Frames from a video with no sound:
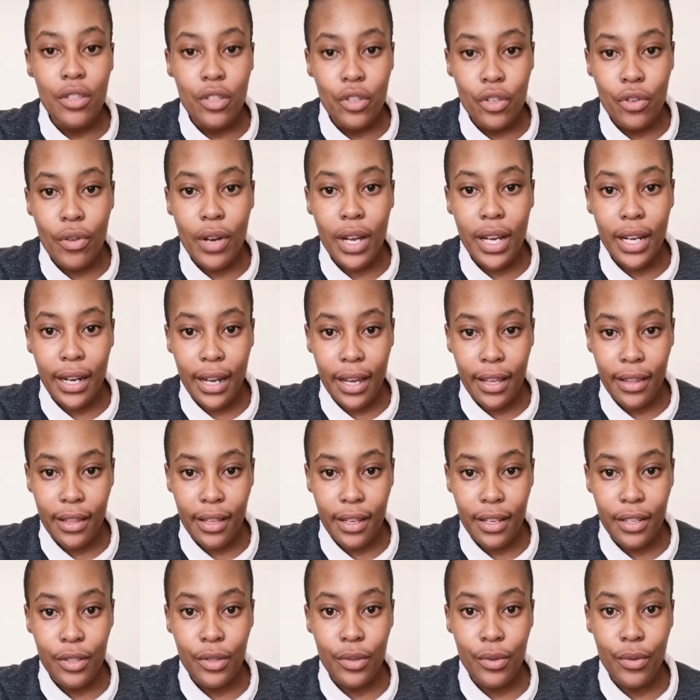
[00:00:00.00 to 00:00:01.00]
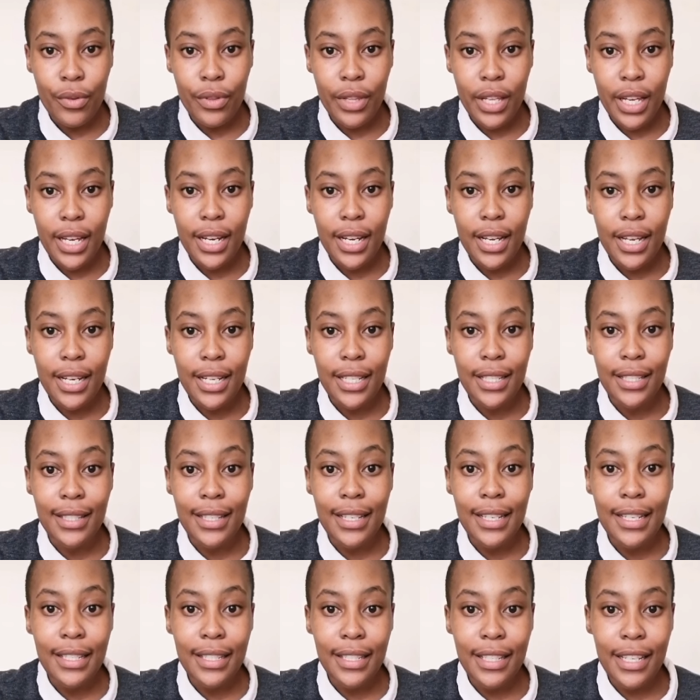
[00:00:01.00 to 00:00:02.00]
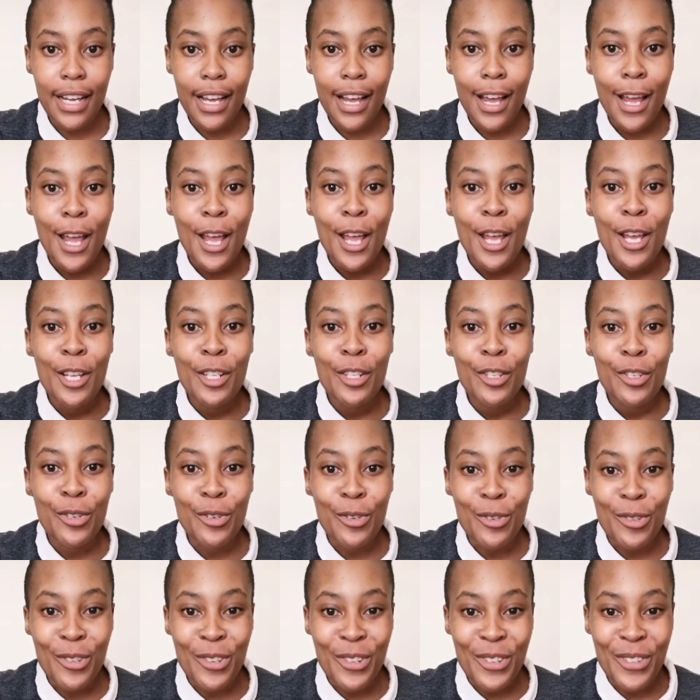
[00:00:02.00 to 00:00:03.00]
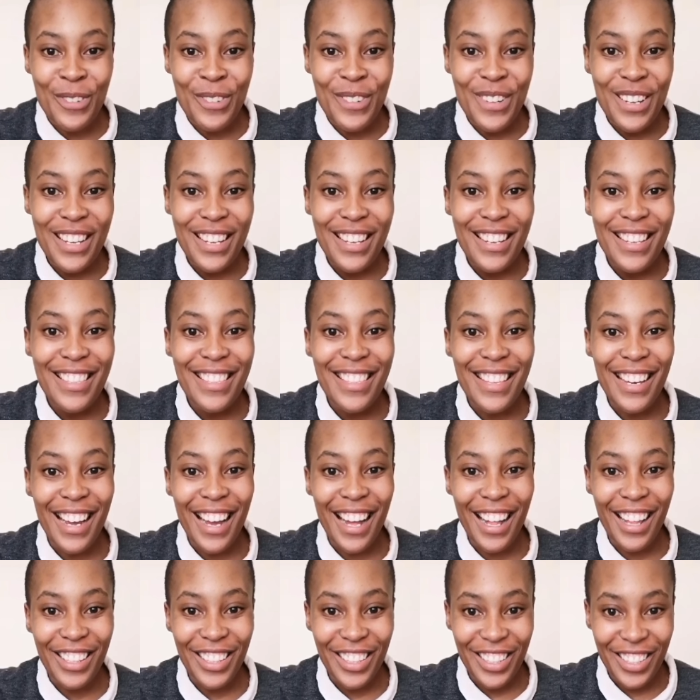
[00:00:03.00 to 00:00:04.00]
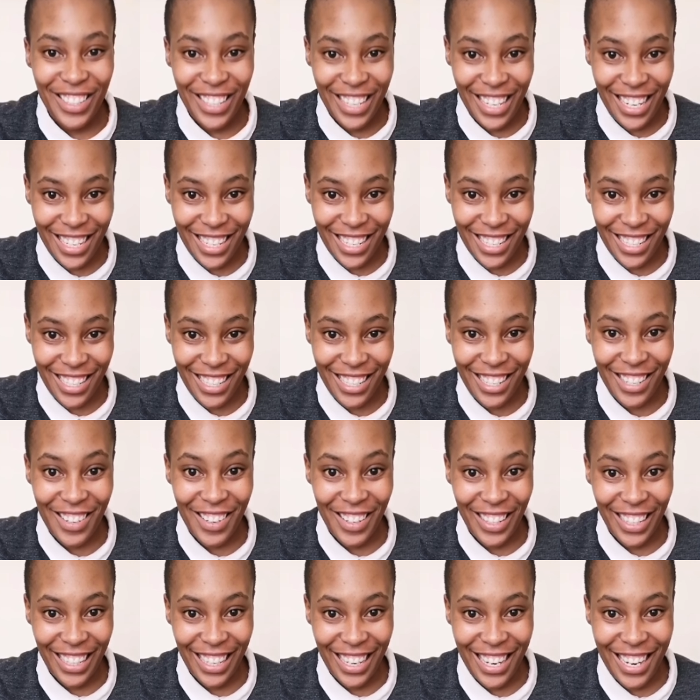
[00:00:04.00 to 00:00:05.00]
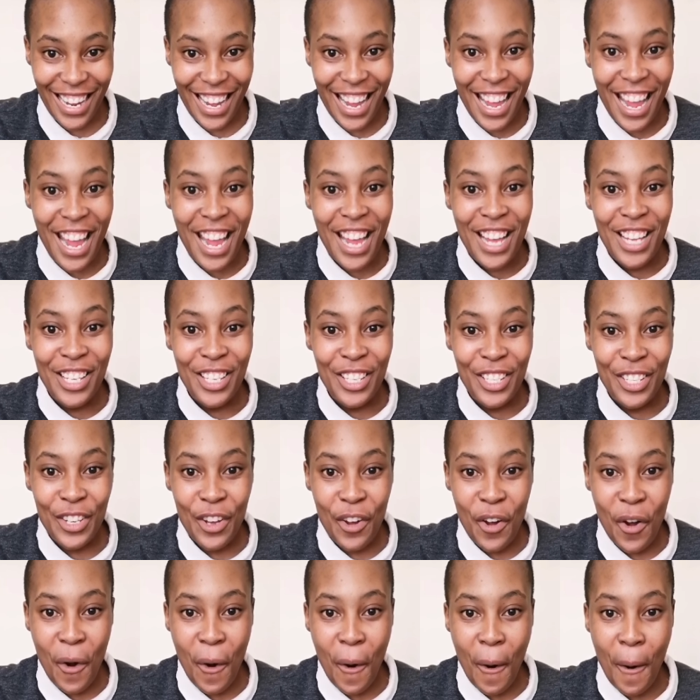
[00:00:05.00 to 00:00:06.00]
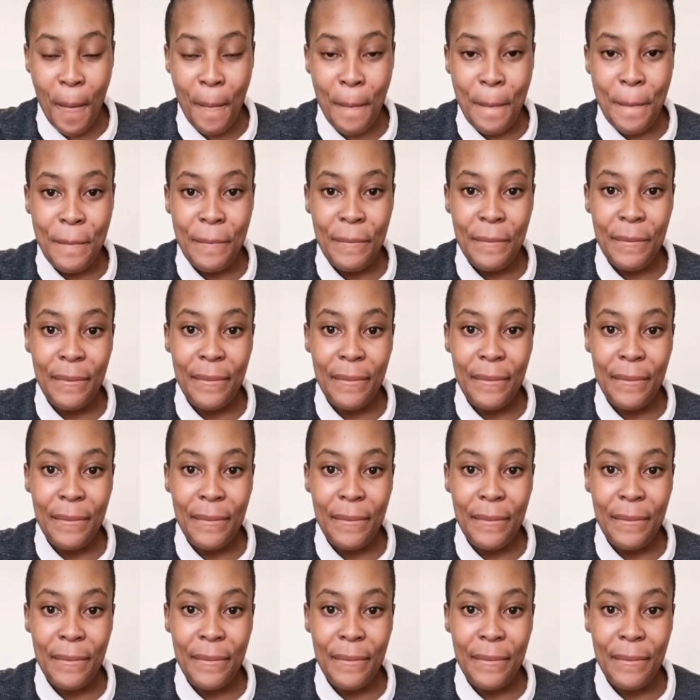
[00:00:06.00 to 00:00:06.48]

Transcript: to another so that it is easier to do the calculation. Okay, so